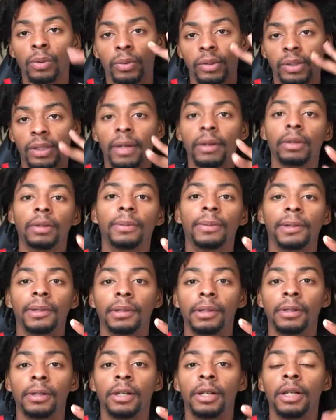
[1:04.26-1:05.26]
or without the
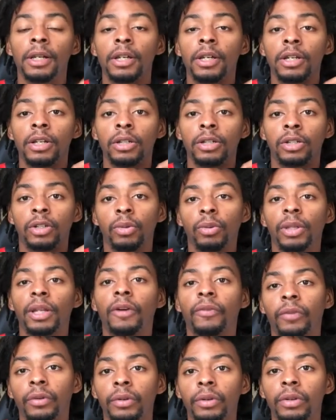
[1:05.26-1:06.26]
ball. So
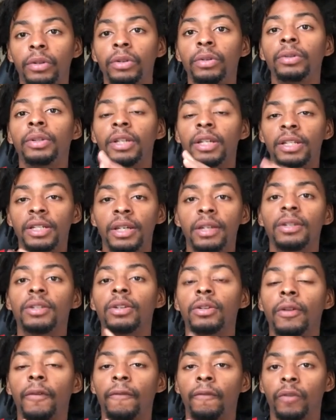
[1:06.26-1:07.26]
without further ado, let's get
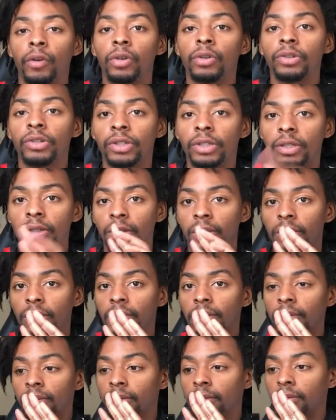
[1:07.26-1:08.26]
into the first
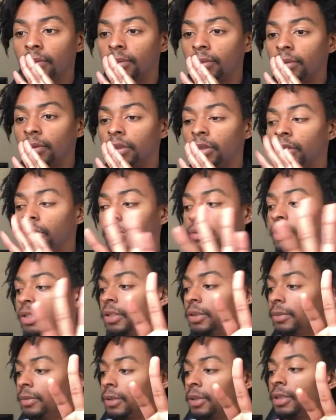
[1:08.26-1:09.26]

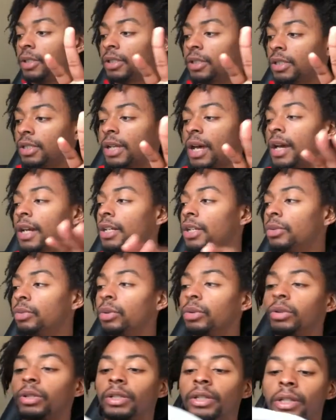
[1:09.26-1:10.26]
tip, because I actually
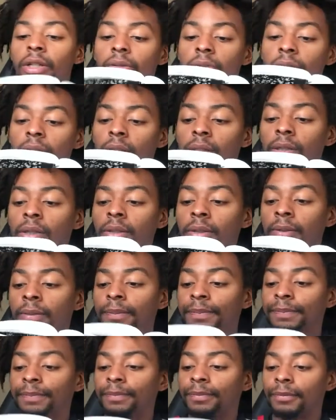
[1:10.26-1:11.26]
wrote this down right here
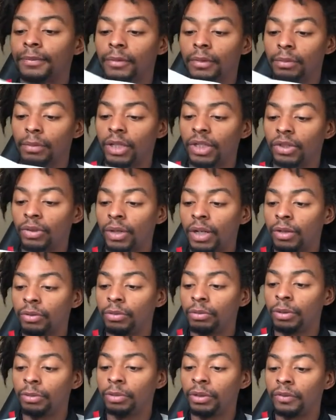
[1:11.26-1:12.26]
to make sure I
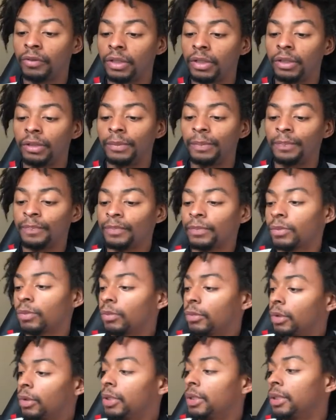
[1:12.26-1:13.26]
remember everything.
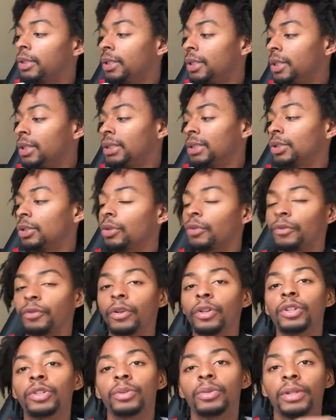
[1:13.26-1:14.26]
Okay, so the
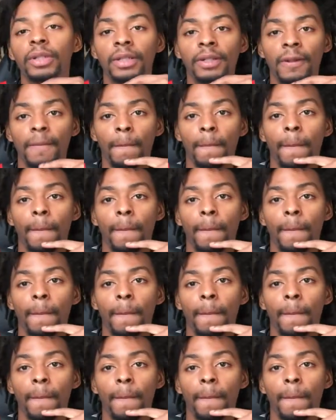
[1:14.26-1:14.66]
first one